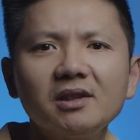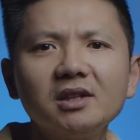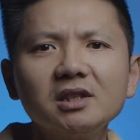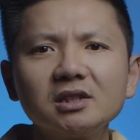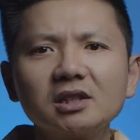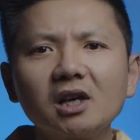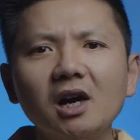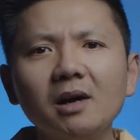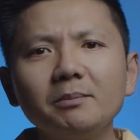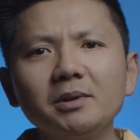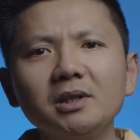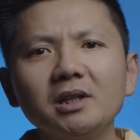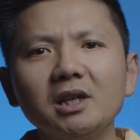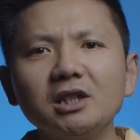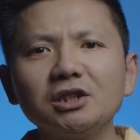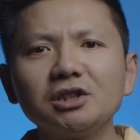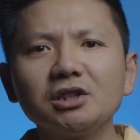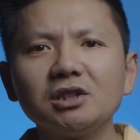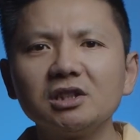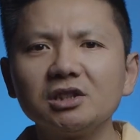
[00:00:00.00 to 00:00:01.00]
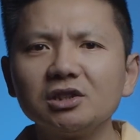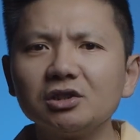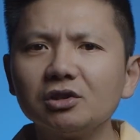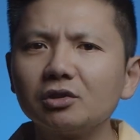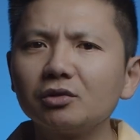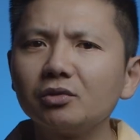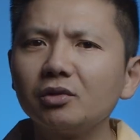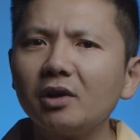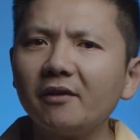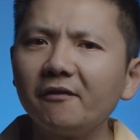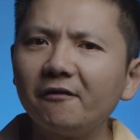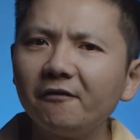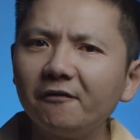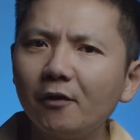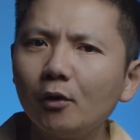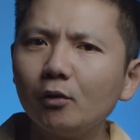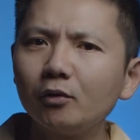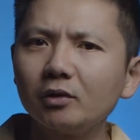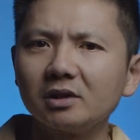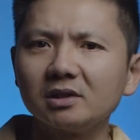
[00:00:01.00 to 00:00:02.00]
This combination is to create
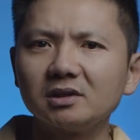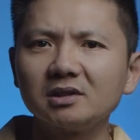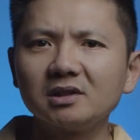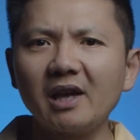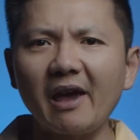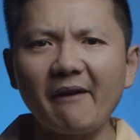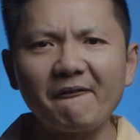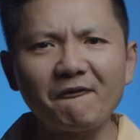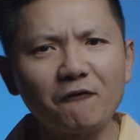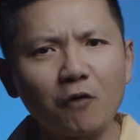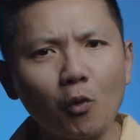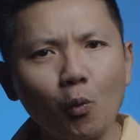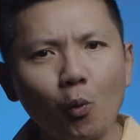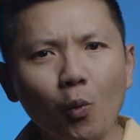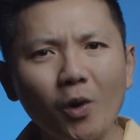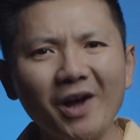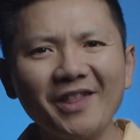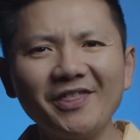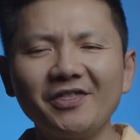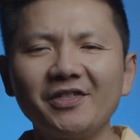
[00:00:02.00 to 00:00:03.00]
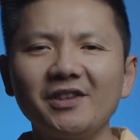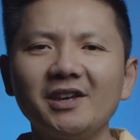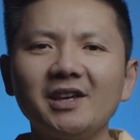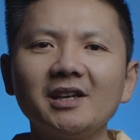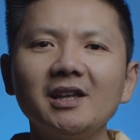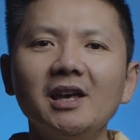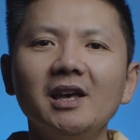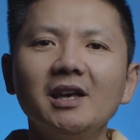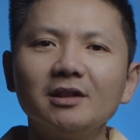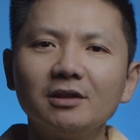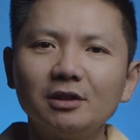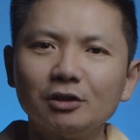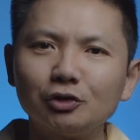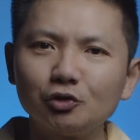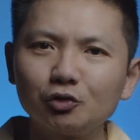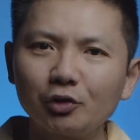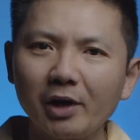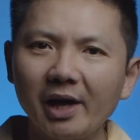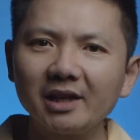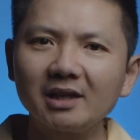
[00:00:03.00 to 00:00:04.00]
focus, and for one thing, the
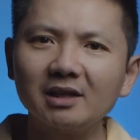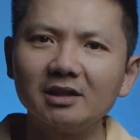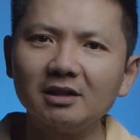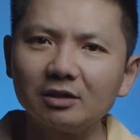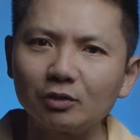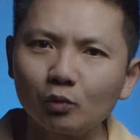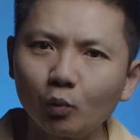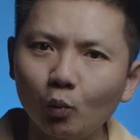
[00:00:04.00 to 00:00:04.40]
dragon is